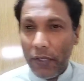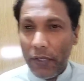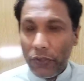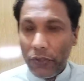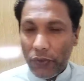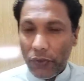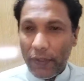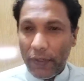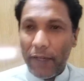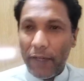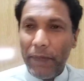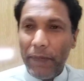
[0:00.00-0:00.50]

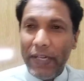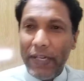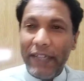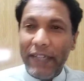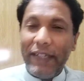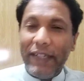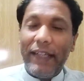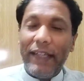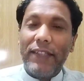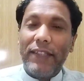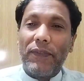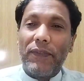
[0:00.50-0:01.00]
So
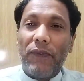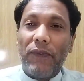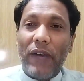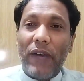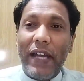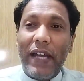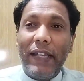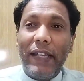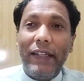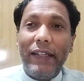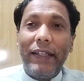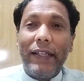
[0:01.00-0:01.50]
government is
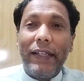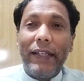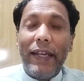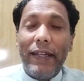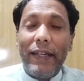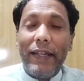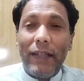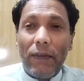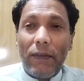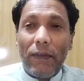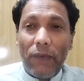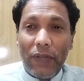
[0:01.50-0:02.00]
finding
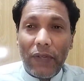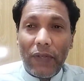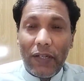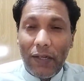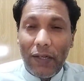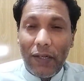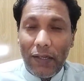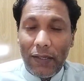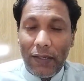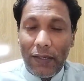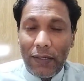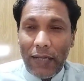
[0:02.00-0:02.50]
it
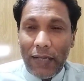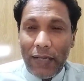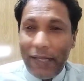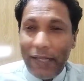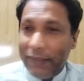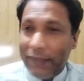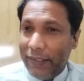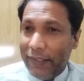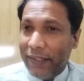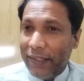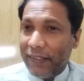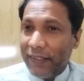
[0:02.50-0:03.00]
difficult, I
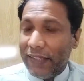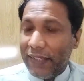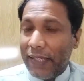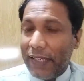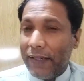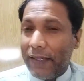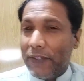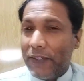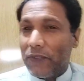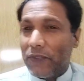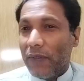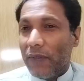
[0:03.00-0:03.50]
think.
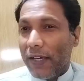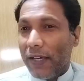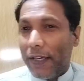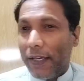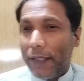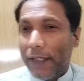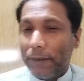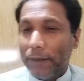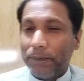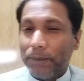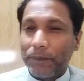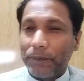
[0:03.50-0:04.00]
That is
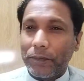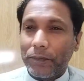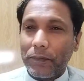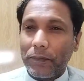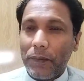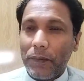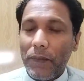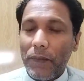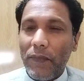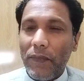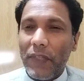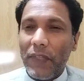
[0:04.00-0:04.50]
why
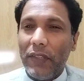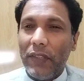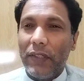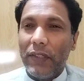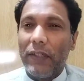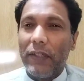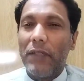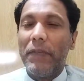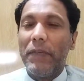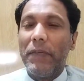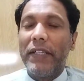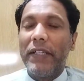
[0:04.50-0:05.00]
the
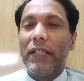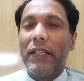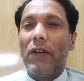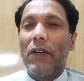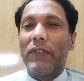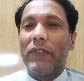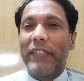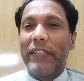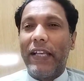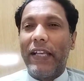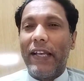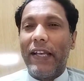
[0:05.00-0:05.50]
government
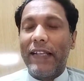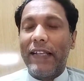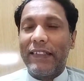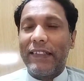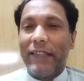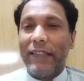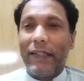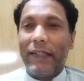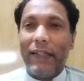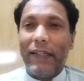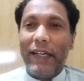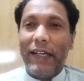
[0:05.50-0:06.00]
now says
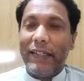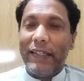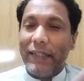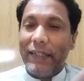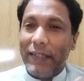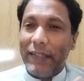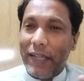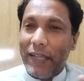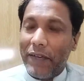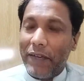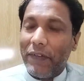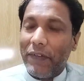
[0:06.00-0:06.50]
that it
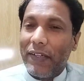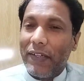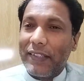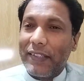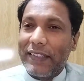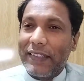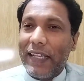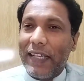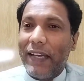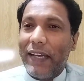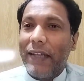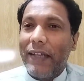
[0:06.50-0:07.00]
never
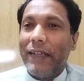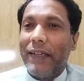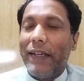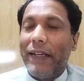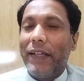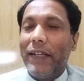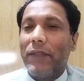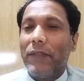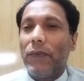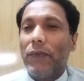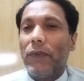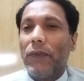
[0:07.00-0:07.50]
said
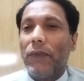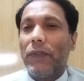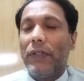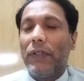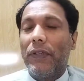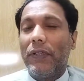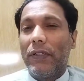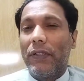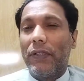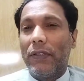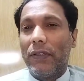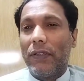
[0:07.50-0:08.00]
it
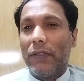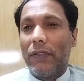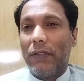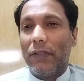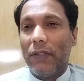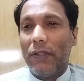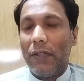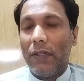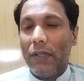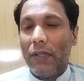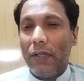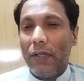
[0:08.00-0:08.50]
would
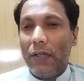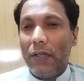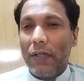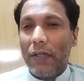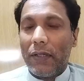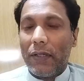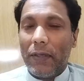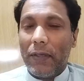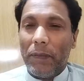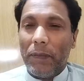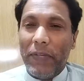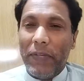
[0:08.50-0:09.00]

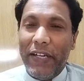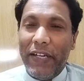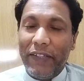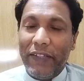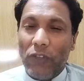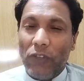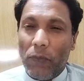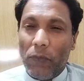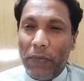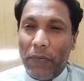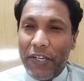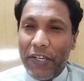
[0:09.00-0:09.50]
complete
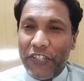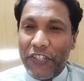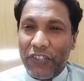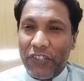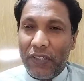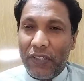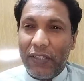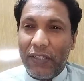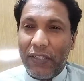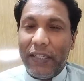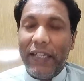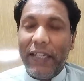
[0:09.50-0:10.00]
the
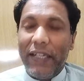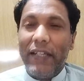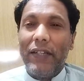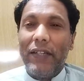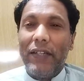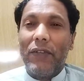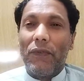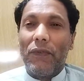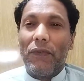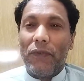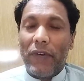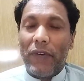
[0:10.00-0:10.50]
operation
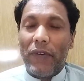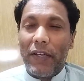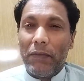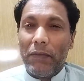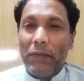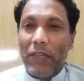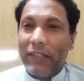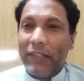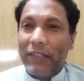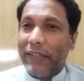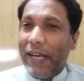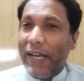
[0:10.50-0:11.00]
in 1
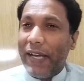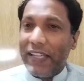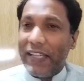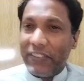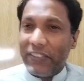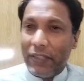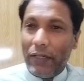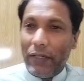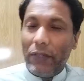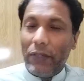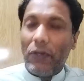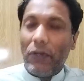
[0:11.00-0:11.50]
month.
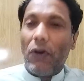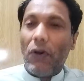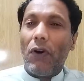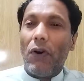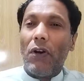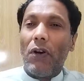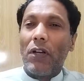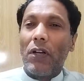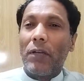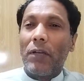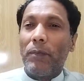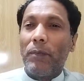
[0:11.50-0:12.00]
It's a
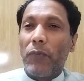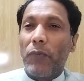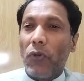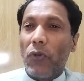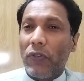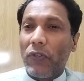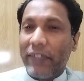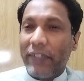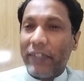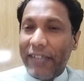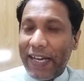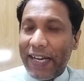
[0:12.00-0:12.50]
long,
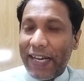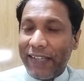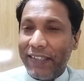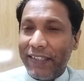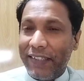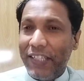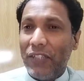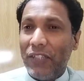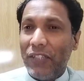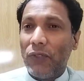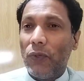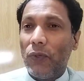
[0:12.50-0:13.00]

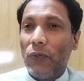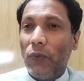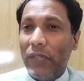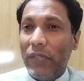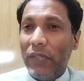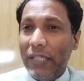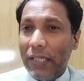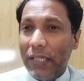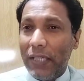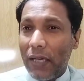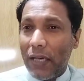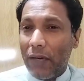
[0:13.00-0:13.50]
protracted
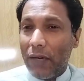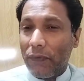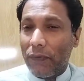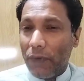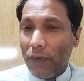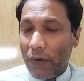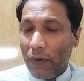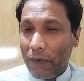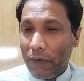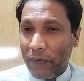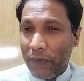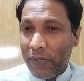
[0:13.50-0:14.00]
guerrilla
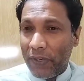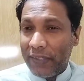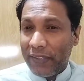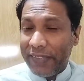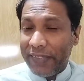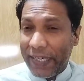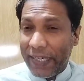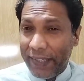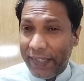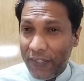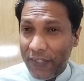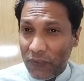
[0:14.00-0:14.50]
warfare.
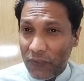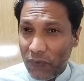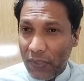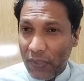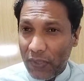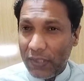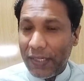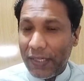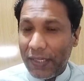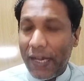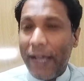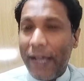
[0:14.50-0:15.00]
That is
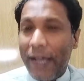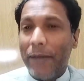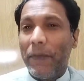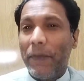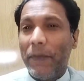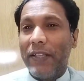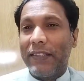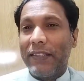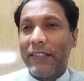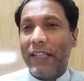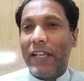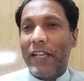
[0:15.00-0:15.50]
what I have
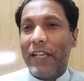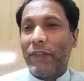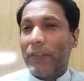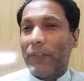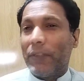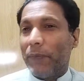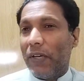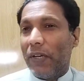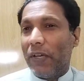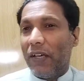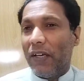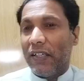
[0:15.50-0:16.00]
been saying for
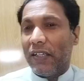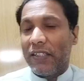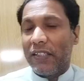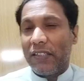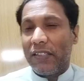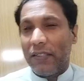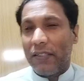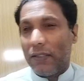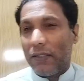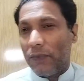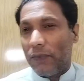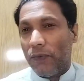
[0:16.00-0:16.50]
the
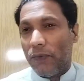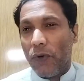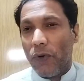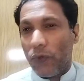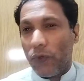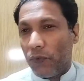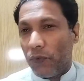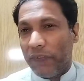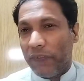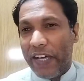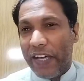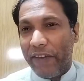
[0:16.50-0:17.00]
past 4
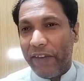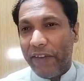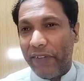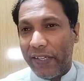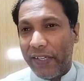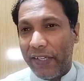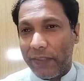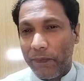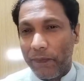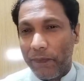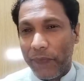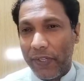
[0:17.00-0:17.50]
to 5
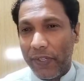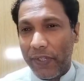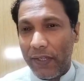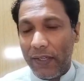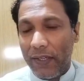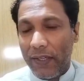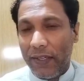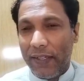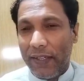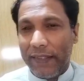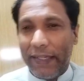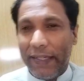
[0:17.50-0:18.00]
days,
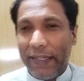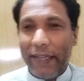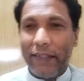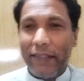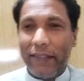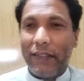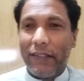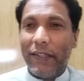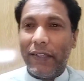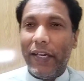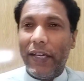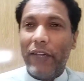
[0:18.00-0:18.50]

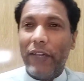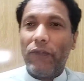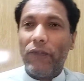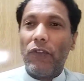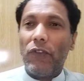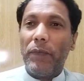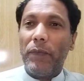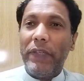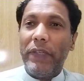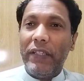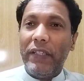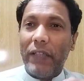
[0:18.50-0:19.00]
that it
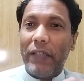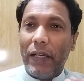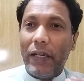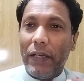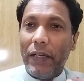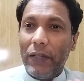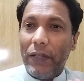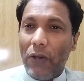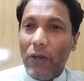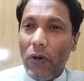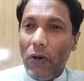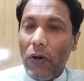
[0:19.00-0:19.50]
would be a
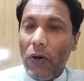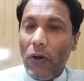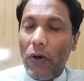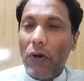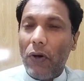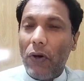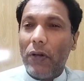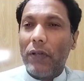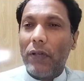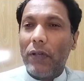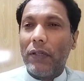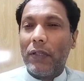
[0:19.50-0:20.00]

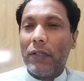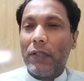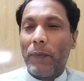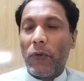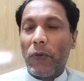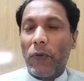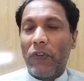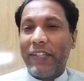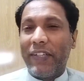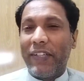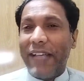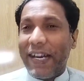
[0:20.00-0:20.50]
long,
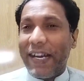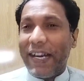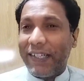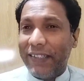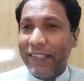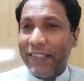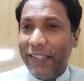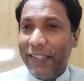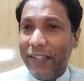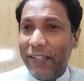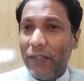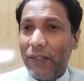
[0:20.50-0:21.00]

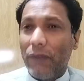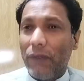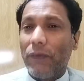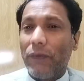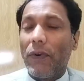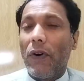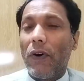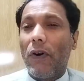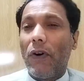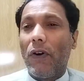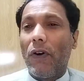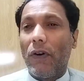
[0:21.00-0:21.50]
protracted
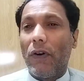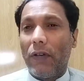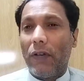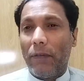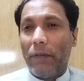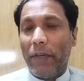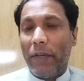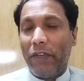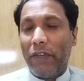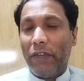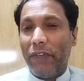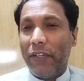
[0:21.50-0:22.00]

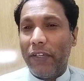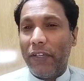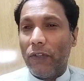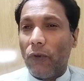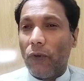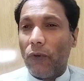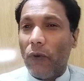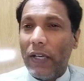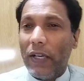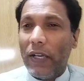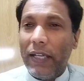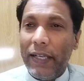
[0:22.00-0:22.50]
war between
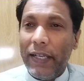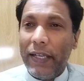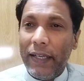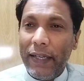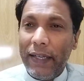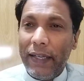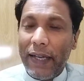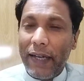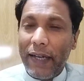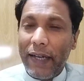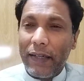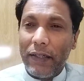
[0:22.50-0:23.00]

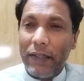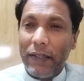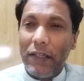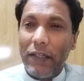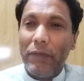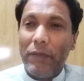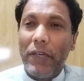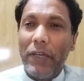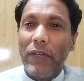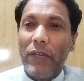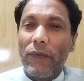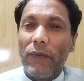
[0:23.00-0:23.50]
OLA and
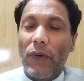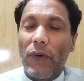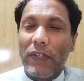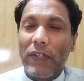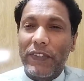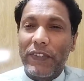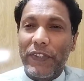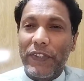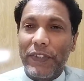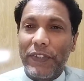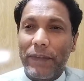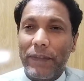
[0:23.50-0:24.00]
government
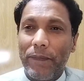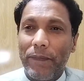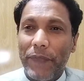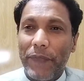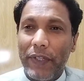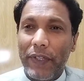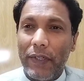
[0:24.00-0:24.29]
forces.